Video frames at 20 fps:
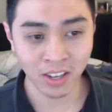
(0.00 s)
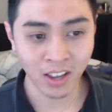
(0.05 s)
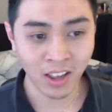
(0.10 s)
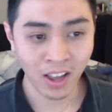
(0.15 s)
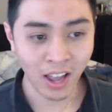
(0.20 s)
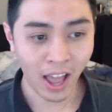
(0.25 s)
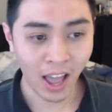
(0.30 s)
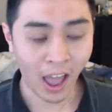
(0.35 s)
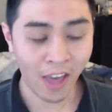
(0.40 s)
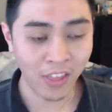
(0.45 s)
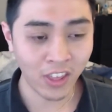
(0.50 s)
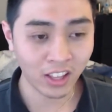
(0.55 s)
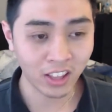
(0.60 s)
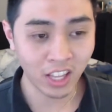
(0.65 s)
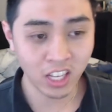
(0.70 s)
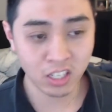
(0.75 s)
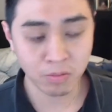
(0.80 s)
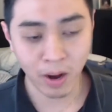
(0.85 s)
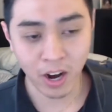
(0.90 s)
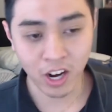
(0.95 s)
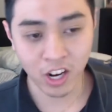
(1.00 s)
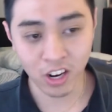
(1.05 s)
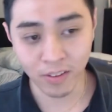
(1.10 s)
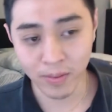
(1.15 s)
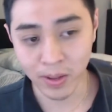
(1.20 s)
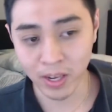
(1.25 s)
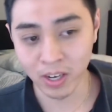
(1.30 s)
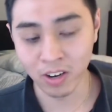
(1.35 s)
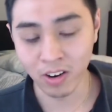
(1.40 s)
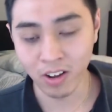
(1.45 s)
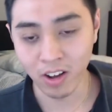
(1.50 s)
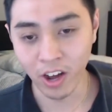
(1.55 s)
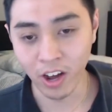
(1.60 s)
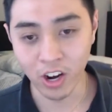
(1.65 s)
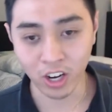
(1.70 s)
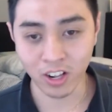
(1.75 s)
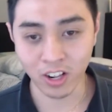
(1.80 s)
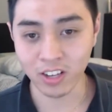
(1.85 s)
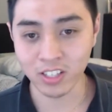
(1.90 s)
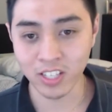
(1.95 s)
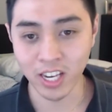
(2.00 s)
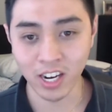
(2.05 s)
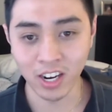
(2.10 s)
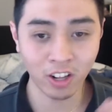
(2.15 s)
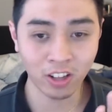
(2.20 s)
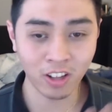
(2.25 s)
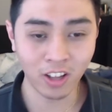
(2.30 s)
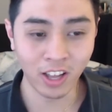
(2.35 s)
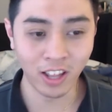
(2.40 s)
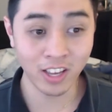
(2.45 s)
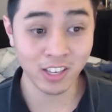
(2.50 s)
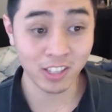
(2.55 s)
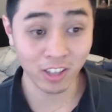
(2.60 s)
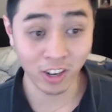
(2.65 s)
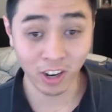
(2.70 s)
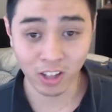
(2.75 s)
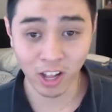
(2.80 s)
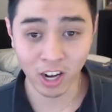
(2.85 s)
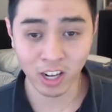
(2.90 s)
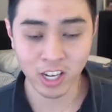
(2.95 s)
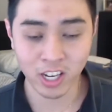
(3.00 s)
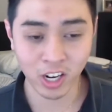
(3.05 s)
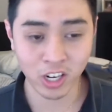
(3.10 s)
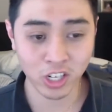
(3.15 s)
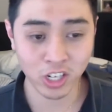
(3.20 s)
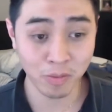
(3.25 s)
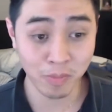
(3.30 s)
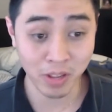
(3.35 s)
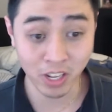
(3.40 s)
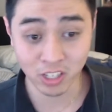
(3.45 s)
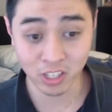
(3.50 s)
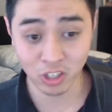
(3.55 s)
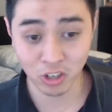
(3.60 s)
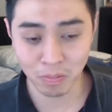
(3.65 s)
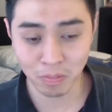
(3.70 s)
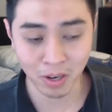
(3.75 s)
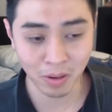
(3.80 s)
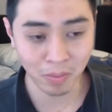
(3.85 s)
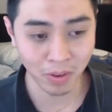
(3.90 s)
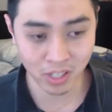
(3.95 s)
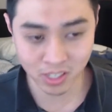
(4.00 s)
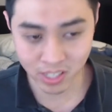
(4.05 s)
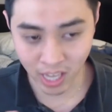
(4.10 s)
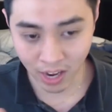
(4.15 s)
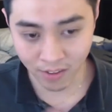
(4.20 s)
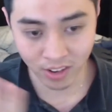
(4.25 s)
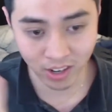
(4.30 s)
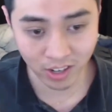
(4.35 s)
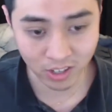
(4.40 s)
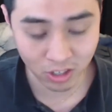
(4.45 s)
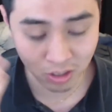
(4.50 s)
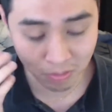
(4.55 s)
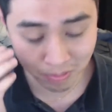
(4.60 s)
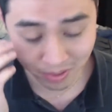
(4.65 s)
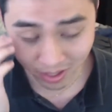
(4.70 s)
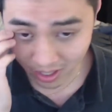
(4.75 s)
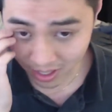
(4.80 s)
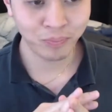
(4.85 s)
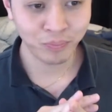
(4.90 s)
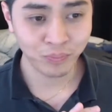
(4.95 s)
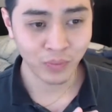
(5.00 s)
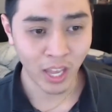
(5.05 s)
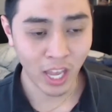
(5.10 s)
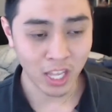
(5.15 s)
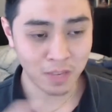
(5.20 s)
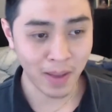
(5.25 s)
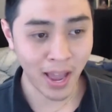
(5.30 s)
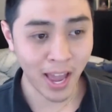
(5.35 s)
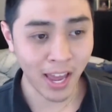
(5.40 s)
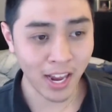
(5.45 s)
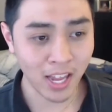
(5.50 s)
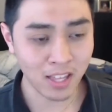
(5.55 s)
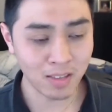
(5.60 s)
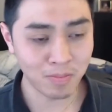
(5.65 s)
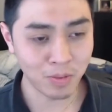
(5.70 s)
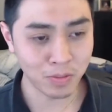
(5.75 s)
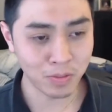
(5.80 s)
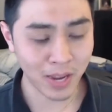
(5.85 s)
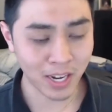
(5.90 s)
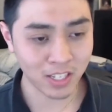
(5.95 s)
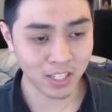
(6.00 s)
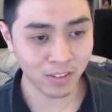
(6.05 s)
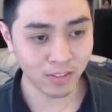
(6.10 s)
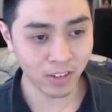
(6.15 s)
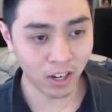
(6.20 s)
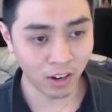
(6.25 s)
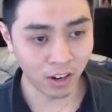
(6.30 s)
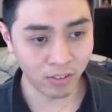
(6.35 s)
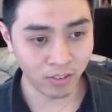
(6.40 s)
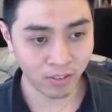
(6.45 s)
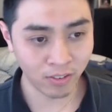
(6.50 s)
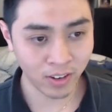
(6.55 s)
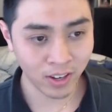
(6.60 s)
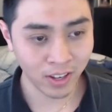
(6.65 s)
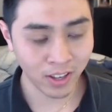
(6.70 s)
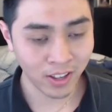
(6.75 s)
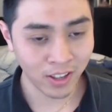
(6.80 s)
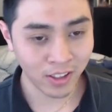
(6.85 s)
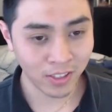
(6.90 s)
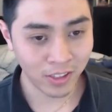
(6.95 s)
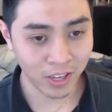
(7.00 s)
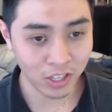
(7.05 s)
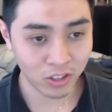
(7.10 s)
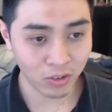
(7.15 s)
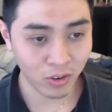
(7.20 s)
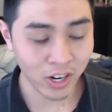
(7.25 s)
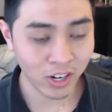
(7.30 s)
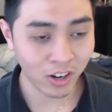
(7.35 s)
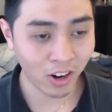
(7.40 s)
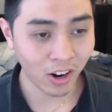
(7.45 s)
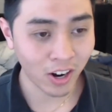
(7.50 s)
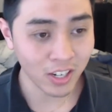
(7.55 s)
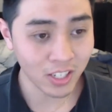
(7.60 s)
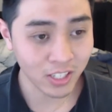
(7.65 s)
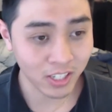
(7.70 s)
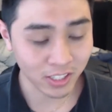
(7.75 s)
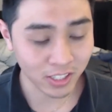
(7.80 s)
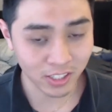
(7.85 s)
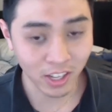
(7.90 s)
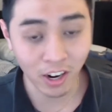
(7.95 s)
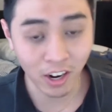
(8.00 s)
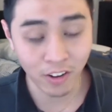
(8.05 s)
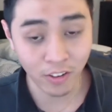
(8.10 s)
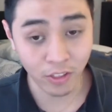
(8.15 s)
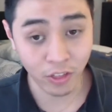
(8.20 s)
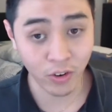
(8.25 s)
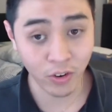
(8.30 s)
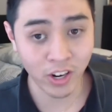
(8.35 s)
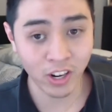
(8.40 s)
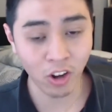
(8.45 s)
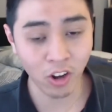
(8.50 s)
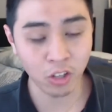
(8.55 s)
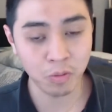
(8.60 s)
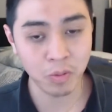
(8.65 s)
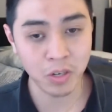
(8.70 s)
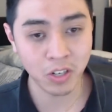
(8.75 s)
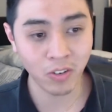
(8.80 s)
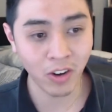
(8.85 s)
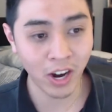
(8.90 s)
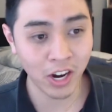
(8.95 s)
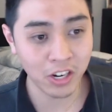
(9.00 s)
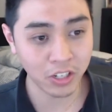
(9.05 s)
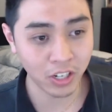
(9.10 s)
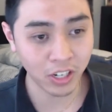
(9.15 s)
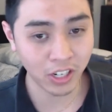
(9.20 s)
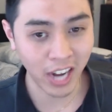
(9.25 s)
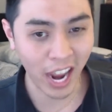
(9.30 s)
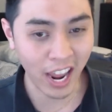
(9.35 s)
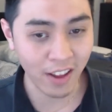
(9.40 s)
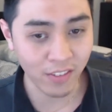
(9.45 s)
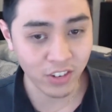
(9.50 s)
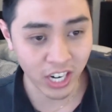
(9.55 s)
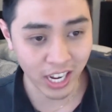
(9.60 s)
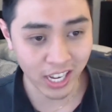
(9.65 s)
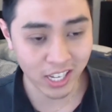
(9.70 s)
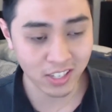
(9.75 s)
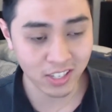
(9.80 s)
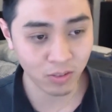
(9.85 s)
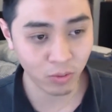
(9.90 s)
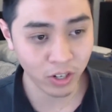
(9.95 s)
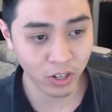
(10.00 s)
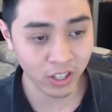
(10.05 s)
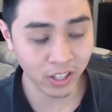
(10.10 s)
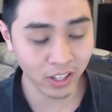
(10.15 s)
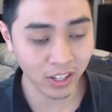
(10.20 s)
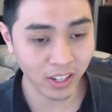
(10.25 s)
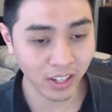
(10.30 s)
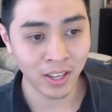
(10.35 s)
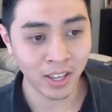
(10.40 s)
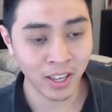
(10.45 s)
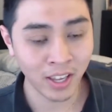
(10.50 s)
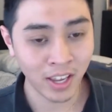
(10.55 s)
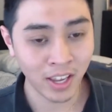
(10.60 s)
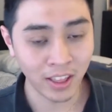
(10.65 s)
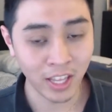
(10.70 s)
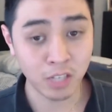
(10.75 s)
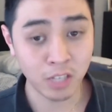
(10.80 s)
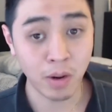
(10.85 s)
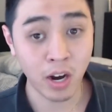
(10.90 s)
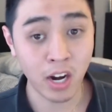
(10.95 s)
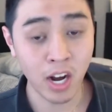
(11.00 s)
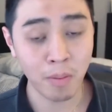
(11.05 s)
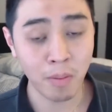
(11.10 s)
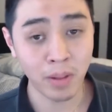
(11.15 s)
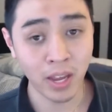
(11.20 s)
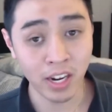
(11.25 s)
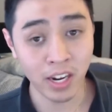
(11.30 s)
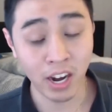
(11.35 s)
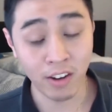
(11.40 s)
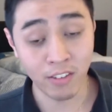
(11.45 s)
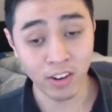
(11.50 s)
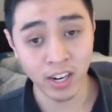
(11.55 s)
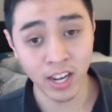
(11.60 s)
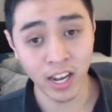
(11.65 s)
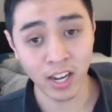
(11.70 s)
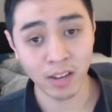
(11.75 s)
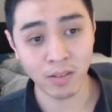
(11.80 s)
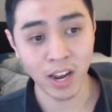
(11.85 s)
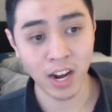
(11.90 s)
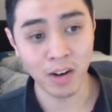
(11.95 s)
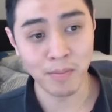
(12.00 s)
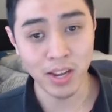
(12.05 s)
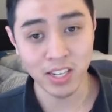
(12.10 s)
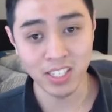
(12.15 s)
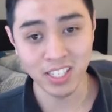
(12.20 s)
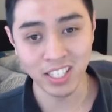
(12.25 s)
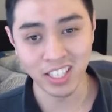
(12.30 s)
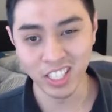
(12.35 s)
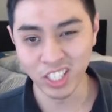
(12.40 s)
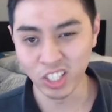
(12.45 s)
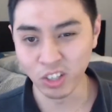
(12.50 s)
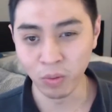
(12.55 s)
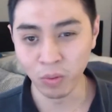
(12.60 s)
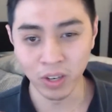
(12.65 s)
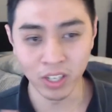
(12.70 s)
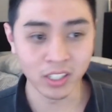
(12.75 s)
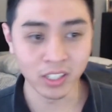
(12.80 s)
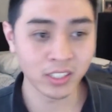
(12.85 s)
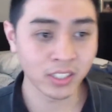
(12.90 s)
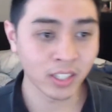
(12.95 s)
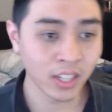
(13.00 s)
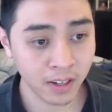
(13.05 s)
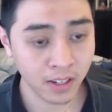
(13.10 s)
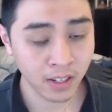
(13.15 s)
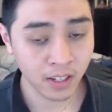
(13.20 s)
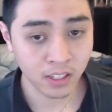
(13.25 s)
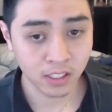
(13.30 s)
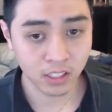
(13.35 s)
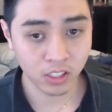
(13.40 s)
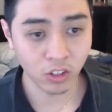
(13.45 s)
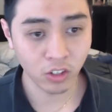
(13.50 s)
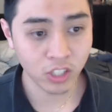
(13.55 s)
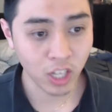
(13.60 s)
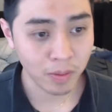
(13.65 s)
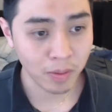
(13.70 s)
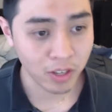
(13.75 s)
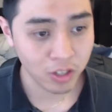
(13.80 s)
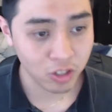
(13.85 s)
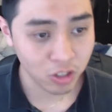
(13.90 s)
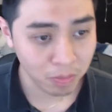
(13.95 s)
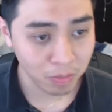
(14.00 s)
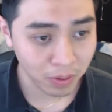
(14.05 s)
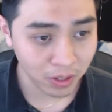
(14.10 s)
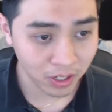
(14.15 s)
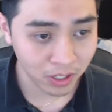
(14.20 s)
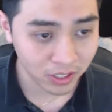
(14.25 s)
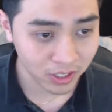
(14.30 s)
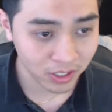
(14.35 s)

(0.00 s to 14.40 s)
I think Link Spider could have been Underclock Taker. At least Underclock Taker should have been a super, but it's not even a super. It's bad in the perspective of these three cards because none of the three ultimate rares are kind of chase worthy. Link Spider not played in every deck kind of makes it a little worse. So let's talk about the supers.